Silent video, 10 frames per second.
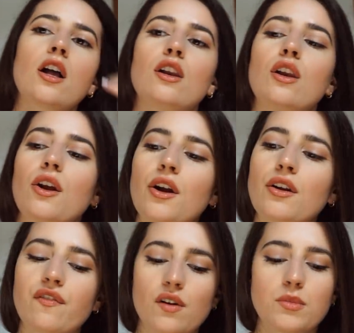
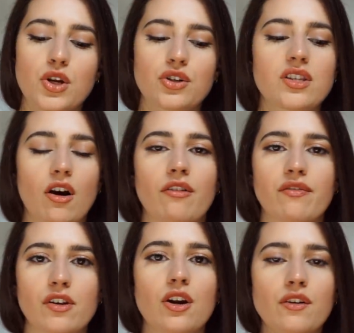learn from
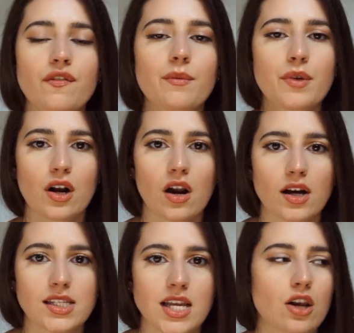yourself, learn from your
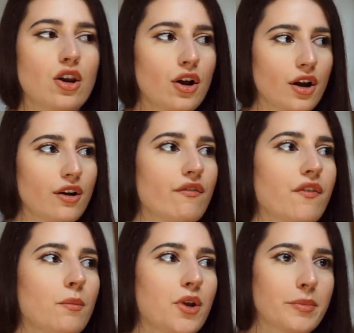closet, learn
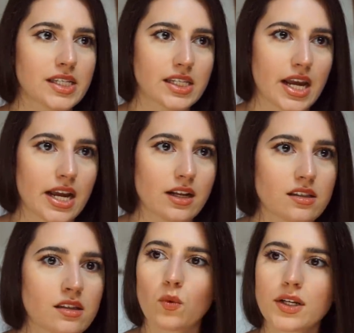from your
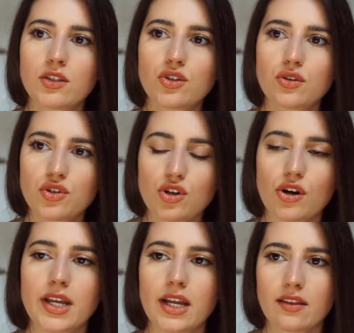mistakes. Once you
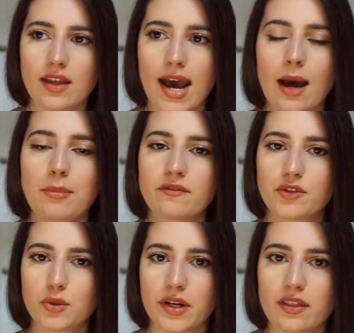start getting in the habit
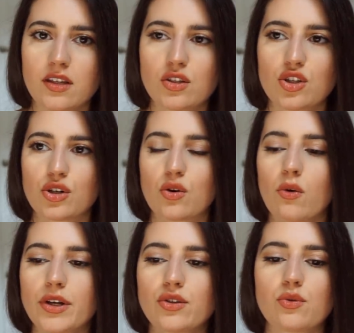of doing this, you're
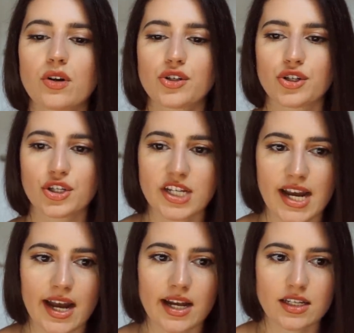going to
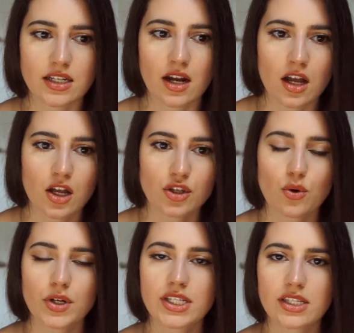understand
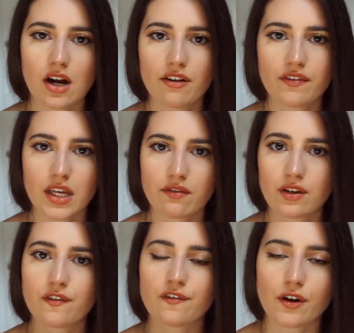yourself
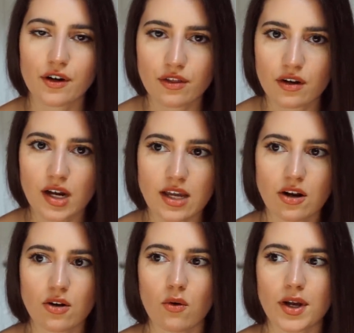even further, and
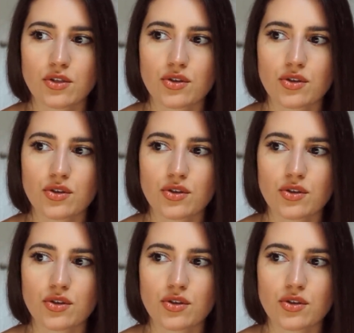you're going